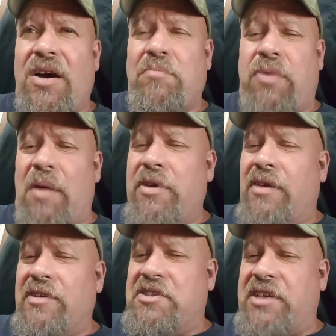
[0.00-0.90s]
probably
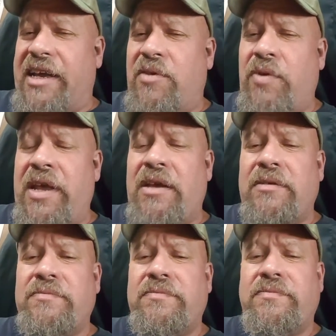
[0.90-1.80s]
on the second week,
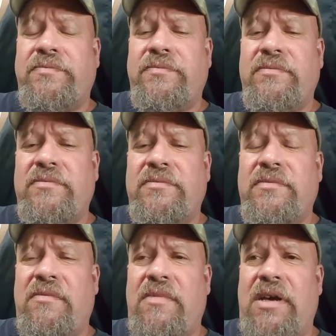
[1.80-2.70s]

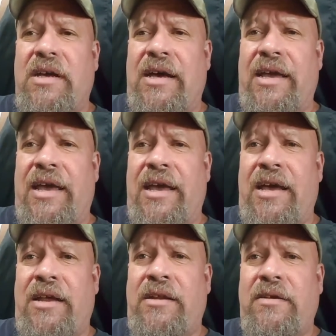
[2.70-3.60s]
I
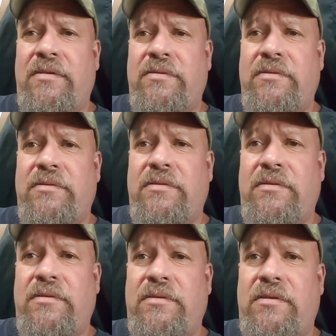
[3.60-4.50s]
had
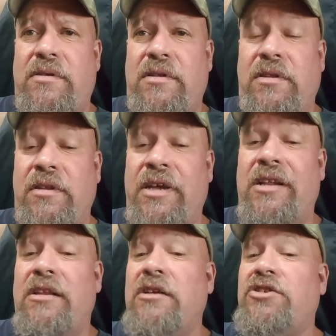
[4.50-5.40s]

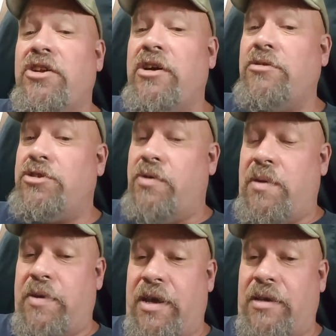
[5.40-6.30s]
little to no joint
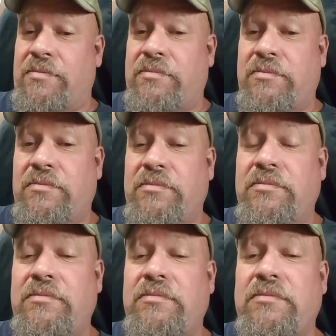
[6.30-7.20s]
pain.
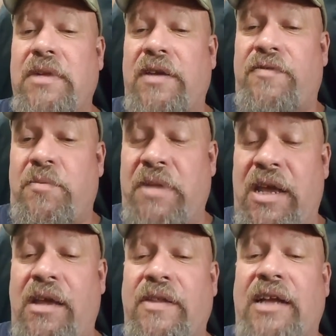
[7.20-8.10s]
And for
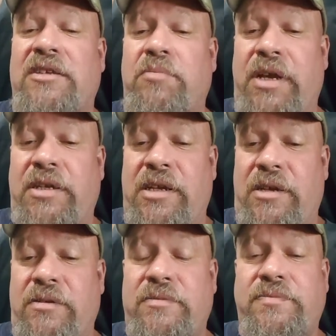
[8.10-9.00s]
me, that's a big
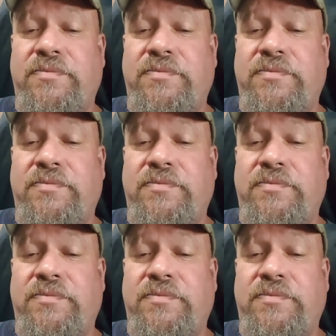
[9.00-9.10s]
deal.